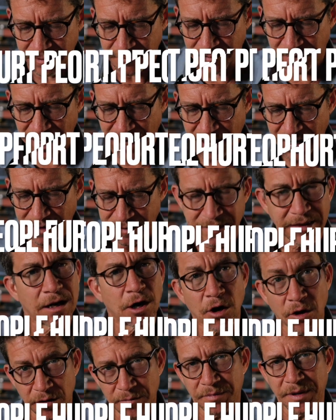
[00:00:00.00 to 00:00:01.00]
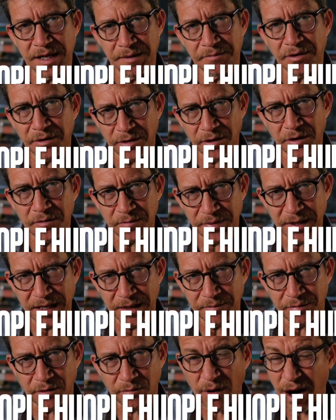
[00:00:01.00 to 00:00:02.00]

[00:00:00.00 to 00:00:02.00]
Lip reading: but that hurt people hurt people.